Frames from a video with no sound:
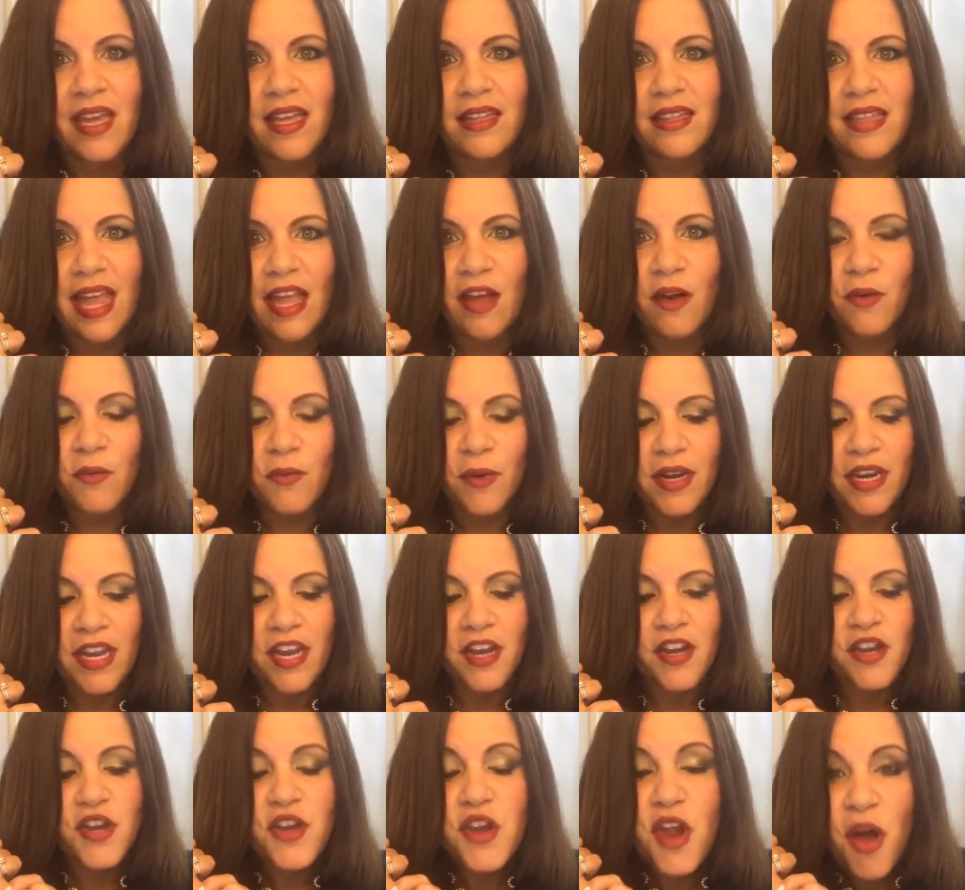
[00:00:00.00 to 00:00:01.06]
They already
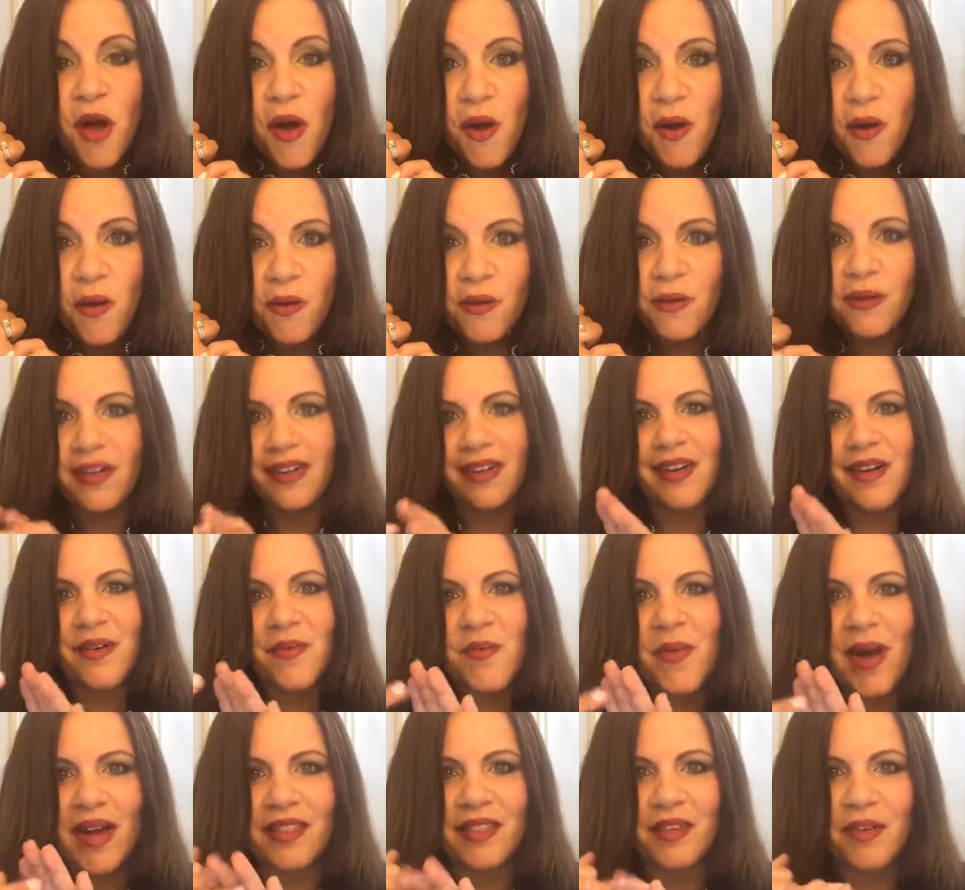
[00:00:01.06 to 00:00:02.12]
know
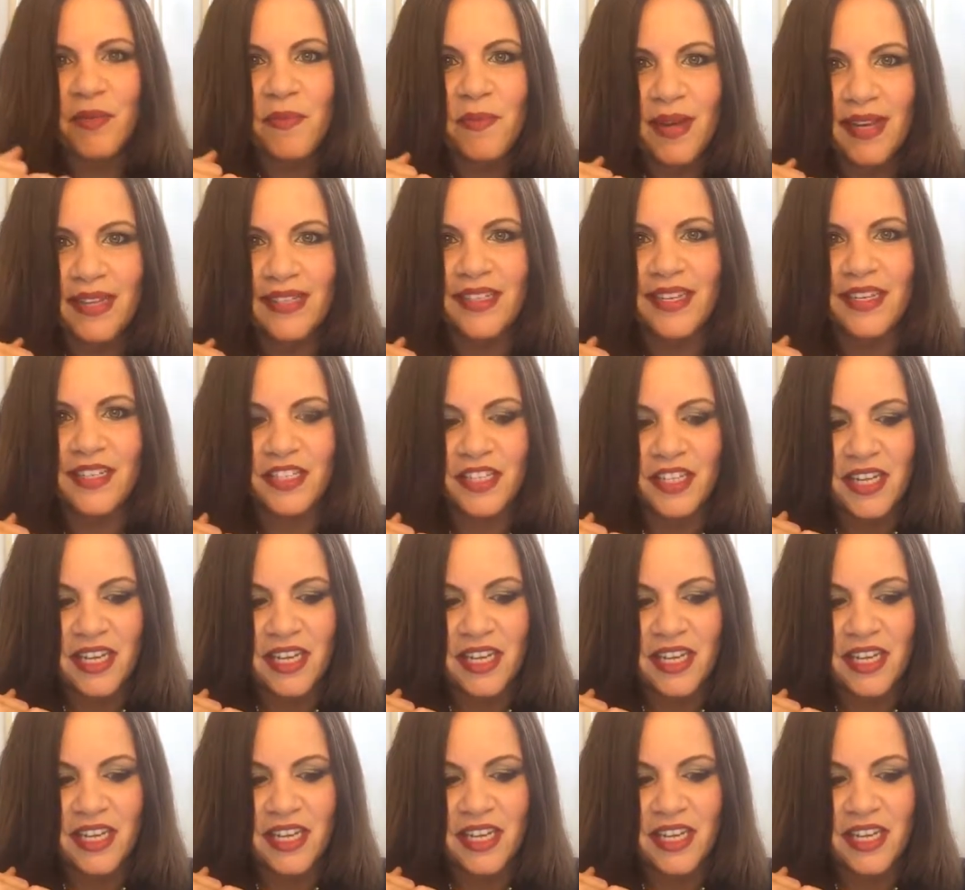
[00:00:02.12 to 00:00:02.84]
what their message